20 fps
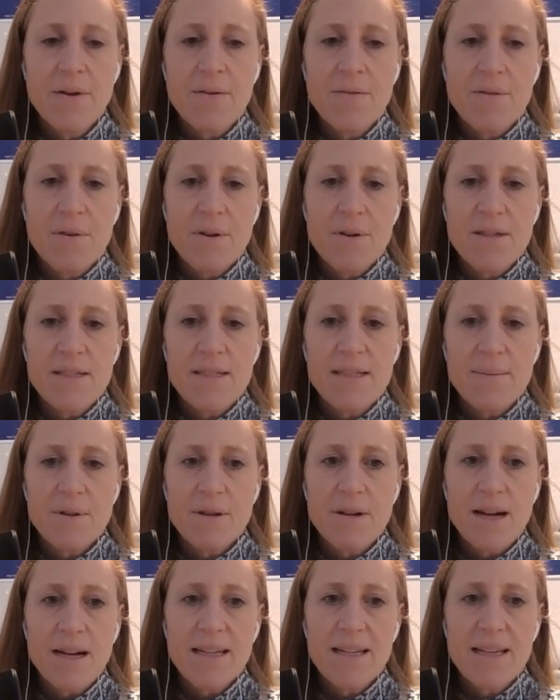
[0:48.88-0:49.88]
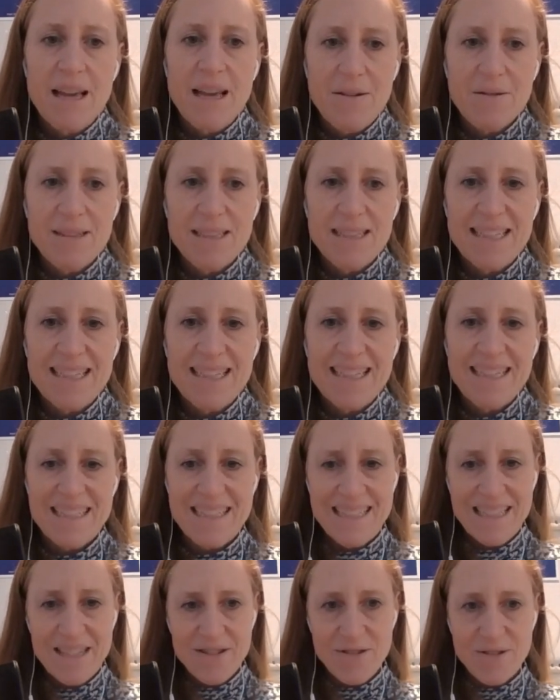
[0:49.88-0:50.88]
for the Democratic County
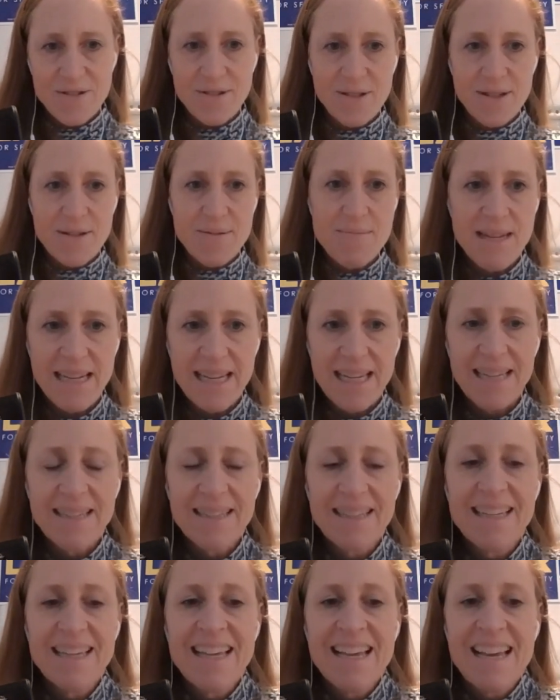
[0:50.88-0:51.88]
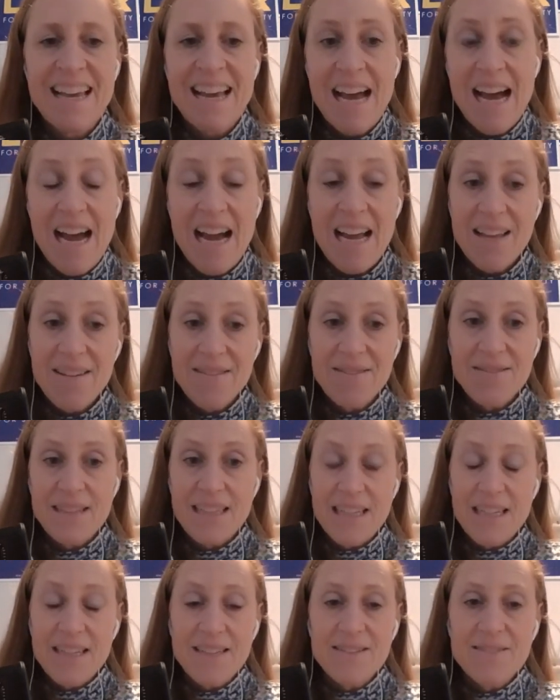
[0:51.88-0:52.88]
Central Committee. I have
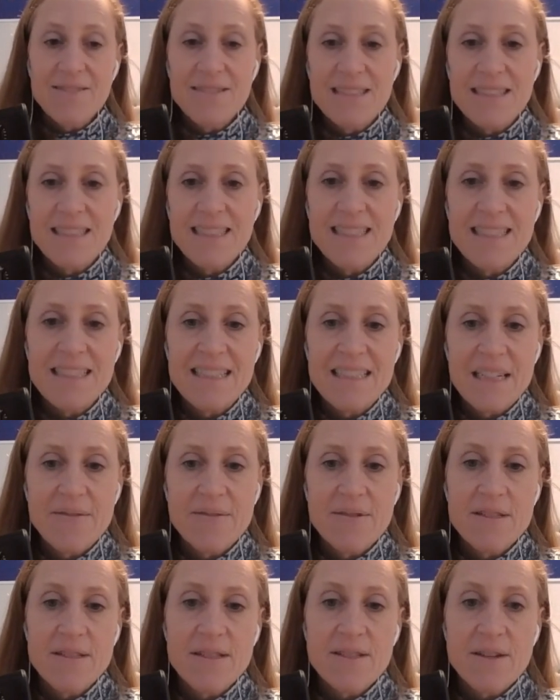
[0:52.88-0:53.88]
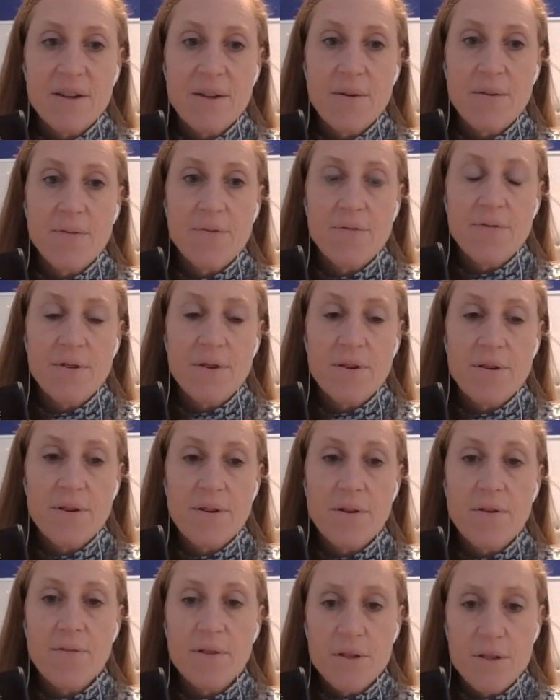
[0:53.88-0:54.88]
lived in San Francisco for
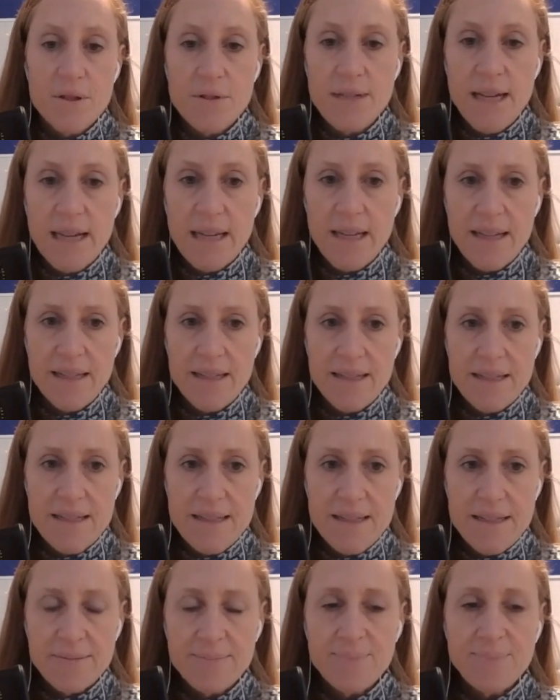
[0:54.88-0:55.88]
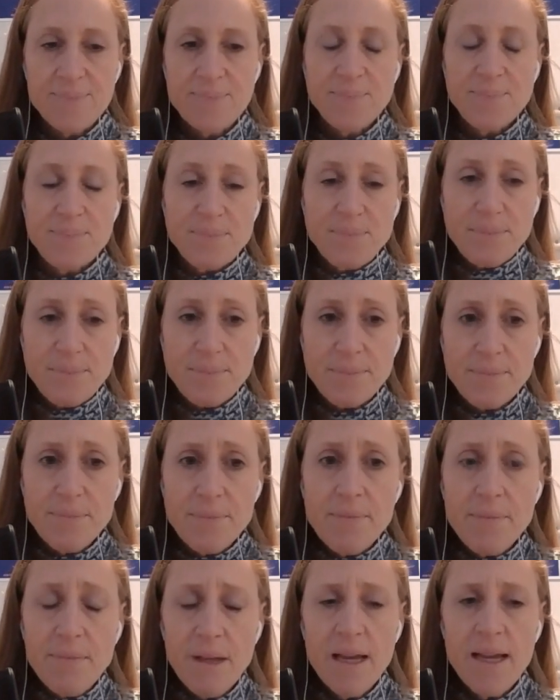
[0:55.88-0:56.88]
over 2 decades,
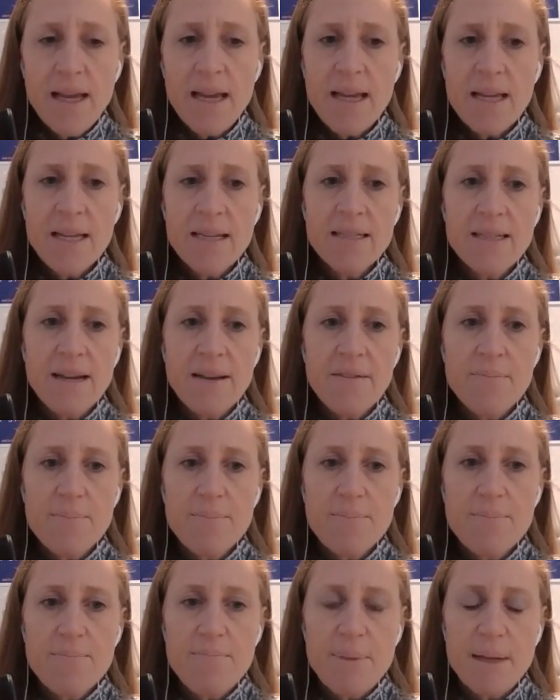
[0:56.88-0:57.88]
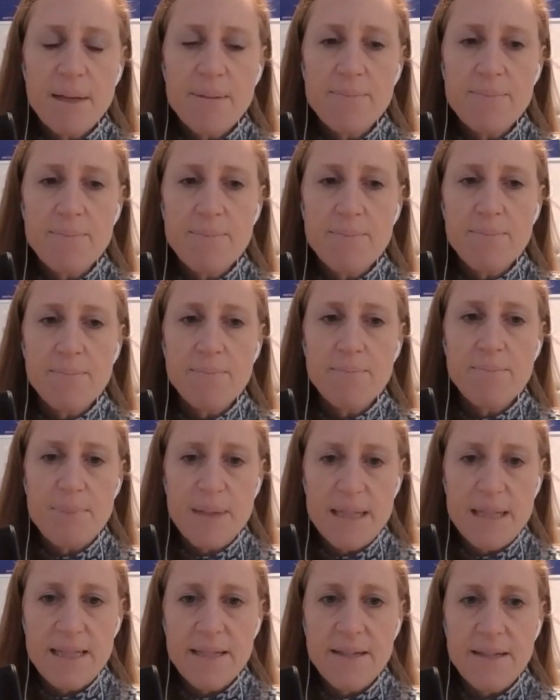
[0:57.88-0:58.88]
and I've been
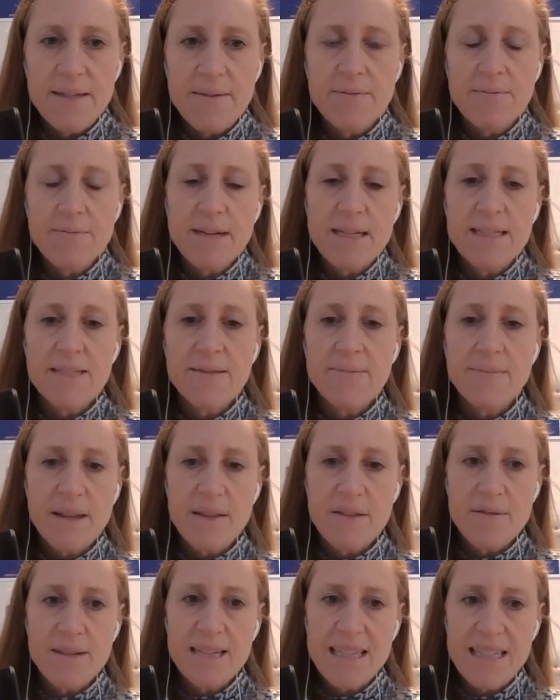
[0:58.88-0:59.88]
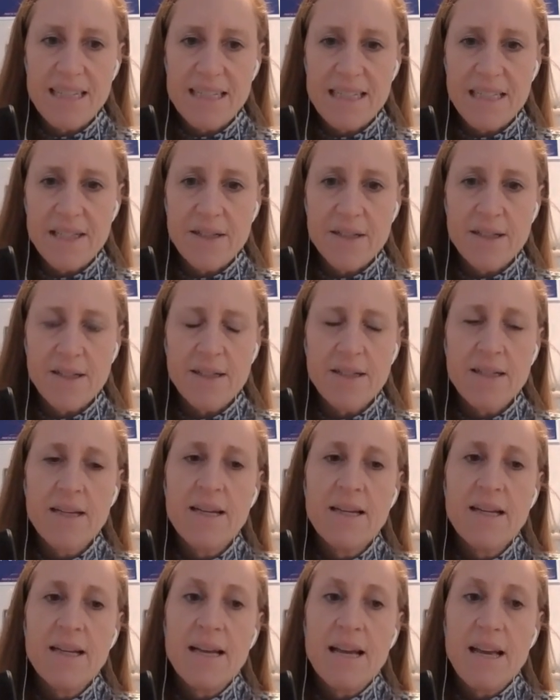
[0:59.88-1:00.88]
busy raising my 3 kids here
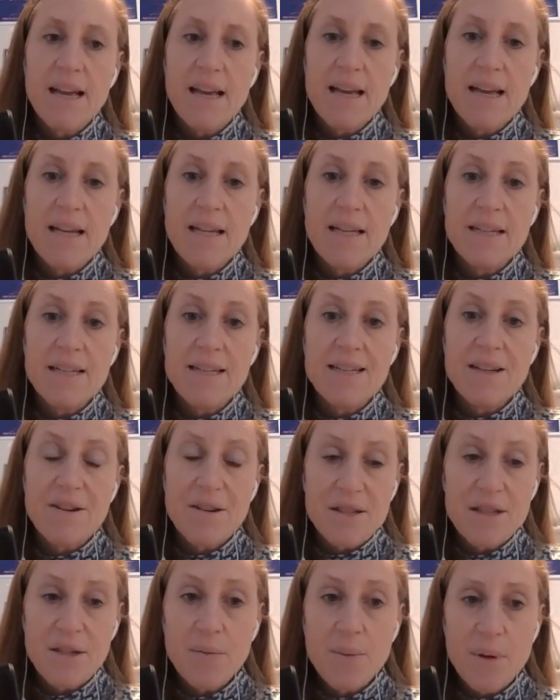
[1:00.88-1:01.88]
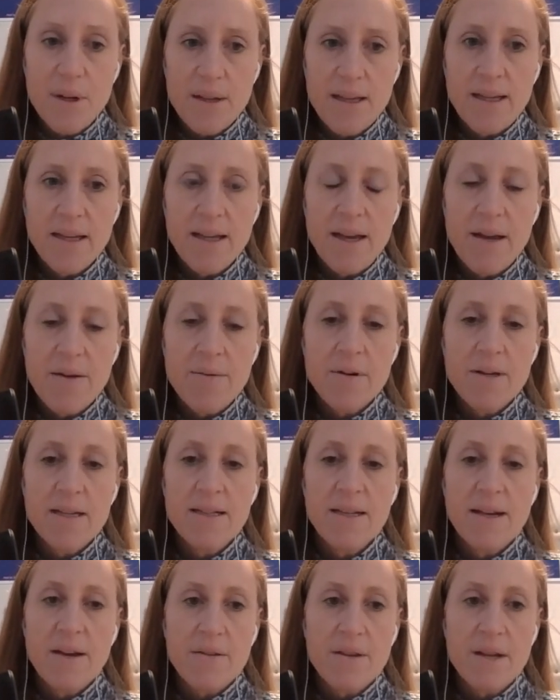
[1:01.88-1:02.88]
and also working. I work
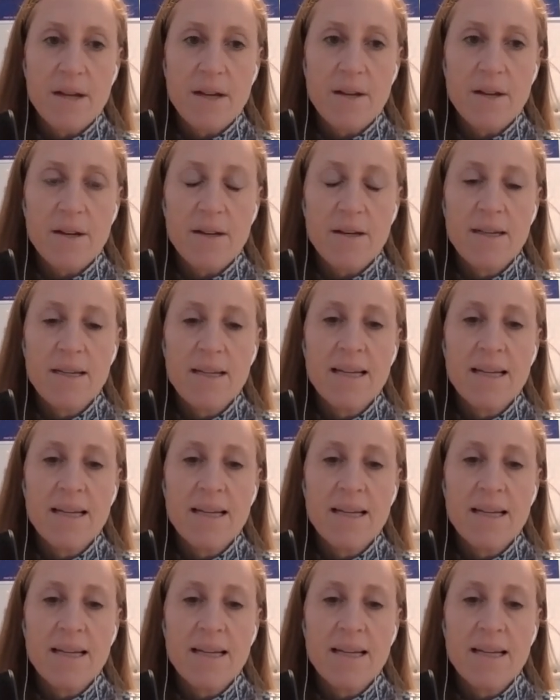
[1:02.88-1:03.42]
in healthcare,